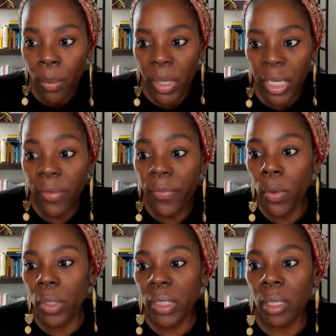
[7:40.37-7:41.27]
but he
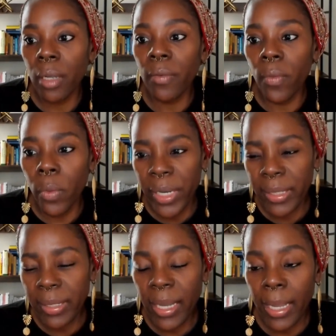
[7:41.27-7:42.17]
focused on
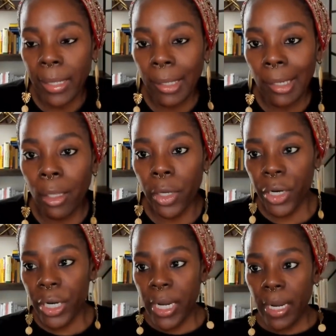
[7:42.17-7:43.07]
voice and
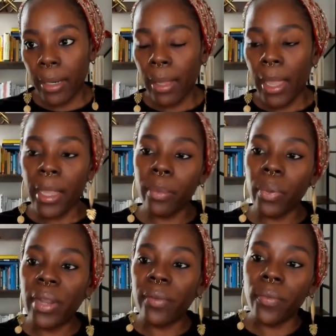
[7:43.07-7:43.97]
learning like
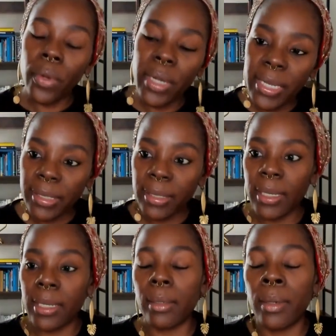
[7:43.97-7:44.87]
brand voice
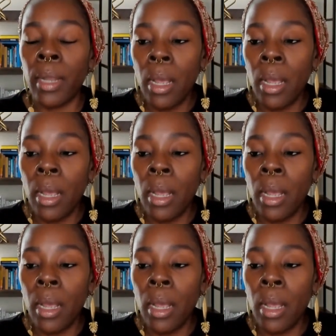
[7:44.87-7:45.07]
and